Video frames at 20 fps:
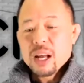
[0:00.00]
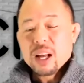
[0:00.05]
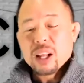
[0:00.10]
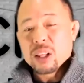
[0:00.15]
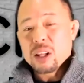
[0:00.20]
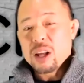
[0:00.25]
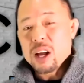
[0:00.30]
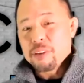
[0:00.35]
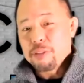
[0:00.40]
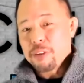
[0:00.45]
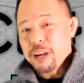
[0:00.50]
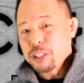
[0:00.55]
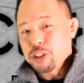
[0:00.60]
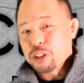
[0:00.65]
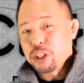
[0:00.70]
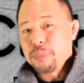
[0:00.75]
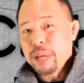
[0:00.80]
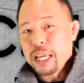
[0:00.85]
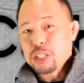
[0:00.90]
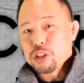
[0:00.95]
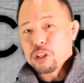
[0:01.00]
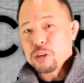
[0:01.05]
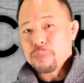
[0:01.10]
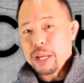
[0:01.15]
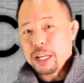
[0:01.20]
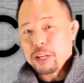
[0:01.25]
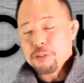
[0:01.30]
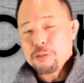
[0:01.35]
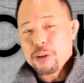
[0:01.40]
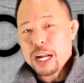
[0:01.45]
A lot of actually major
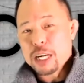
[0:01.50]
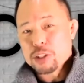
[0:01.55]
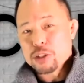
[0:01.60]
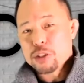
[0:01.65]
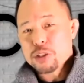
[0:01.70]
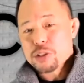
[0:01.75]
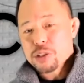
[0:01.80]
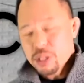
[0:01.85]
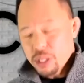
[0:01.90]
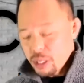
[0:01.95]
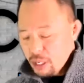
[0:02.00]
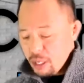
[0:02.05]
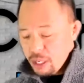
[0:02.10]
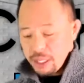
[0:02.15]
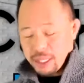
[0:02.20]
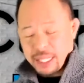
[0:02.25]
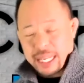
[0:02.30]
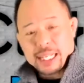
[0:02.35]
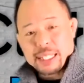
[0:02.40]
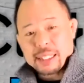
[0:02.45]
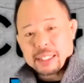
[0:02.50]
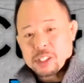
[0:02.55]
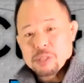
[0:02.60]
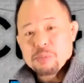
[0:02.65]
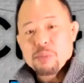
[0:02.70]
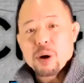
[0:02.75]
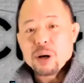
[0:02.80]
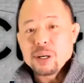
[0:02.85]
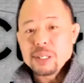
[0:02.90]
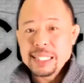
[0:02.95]
manufacturers like
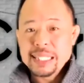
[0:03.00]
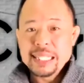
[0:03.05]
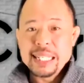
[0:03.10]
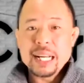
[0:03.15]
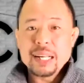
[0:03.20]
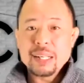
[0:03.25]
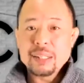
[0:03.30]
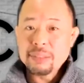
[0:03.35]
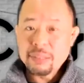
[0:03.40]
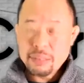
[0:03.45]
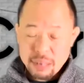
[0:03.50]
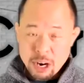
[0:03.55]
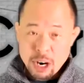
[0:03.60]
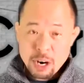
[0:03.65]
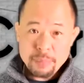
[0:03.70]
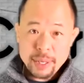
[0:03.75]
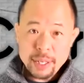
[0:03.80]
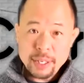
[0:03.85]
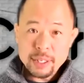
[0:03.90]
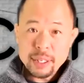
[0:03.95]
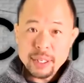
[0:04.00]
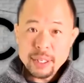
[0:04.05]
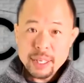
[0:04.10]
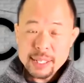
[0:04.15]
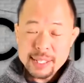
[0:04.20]
Smart, Dell, Garmin,